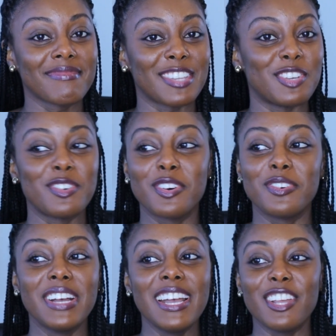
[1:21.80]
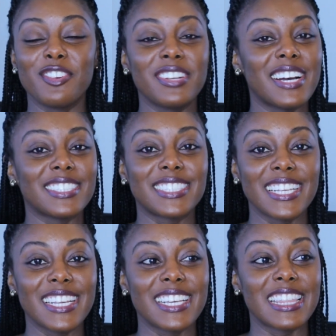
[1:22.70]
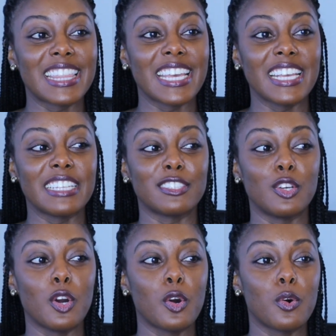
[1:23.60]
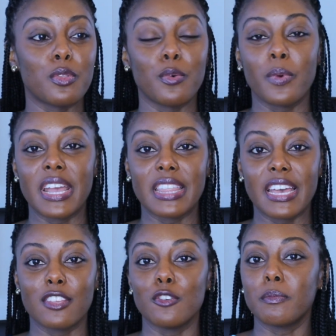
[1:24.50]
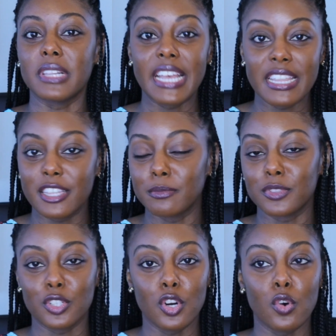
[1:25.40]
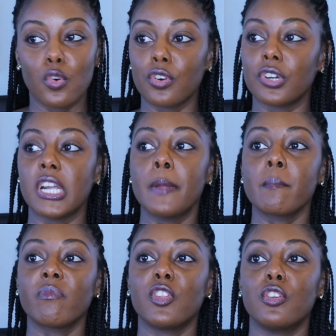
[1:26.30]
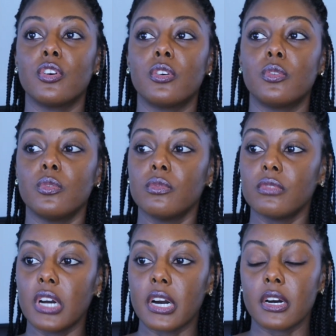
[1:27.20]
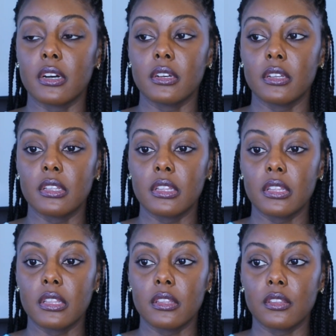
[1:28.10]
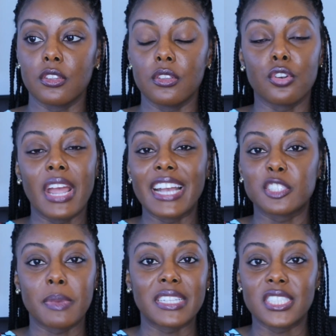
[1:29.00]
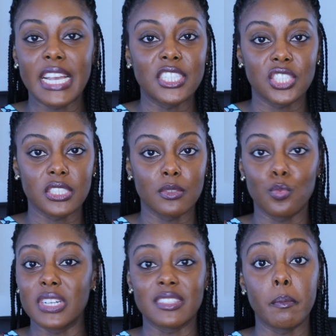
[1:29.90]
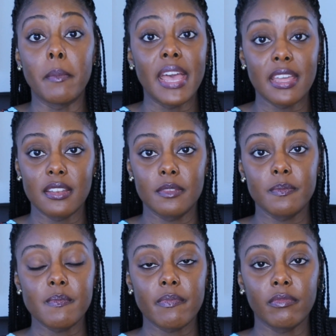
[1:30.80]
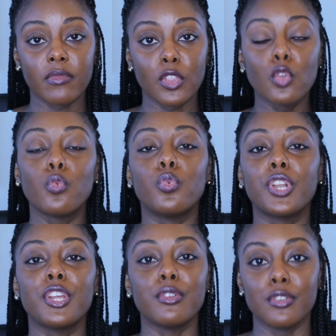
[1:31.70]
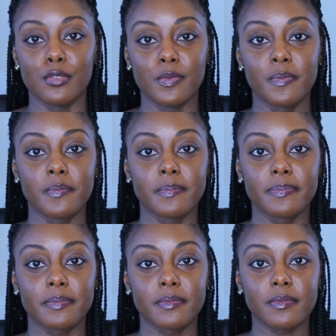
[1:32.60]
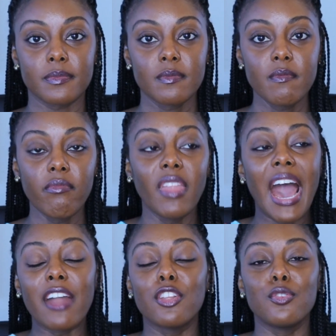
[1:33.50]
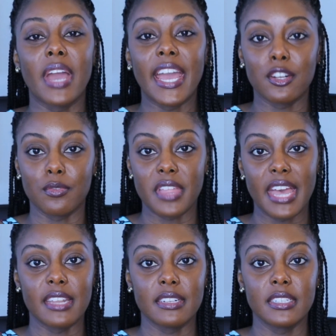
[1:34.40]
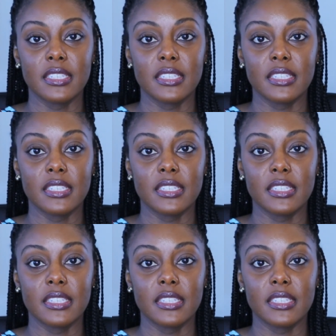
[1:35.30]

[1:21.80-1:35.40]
you don't you're not seeing things go the way that you planned them to go or you know uh, your expectation wasn't met what do you do how do you handle that